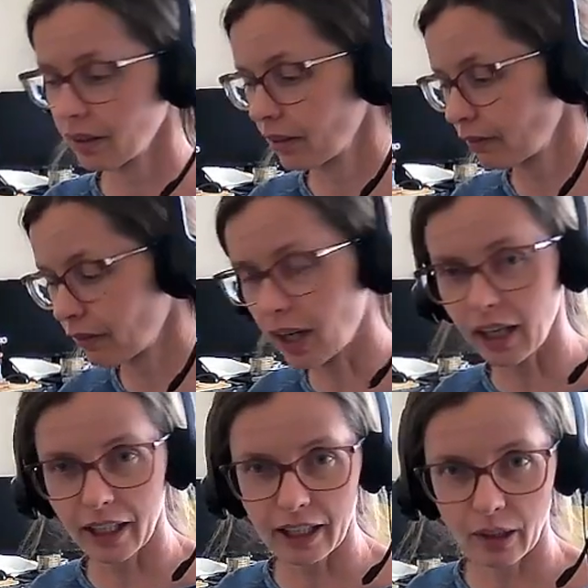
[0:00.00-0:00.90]

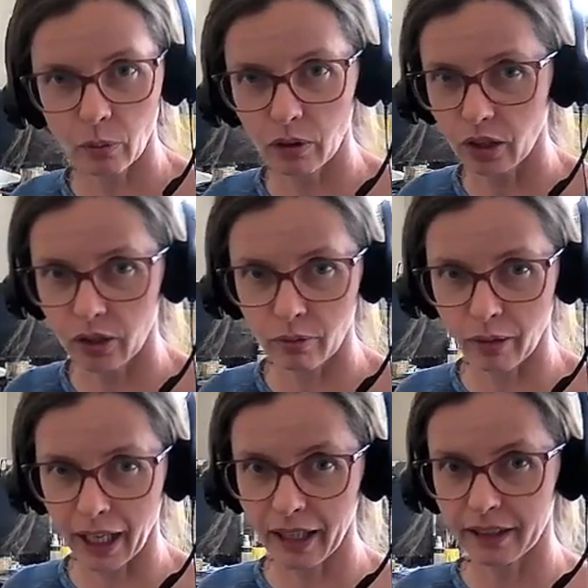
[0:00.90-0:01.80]
fine. It will look
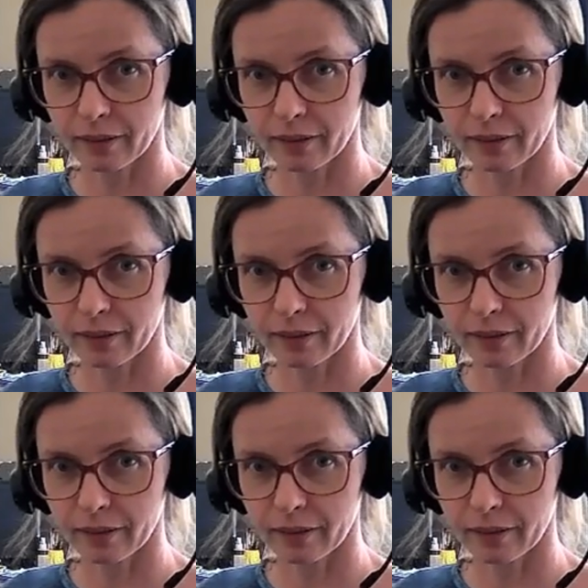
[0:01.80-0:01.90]
great.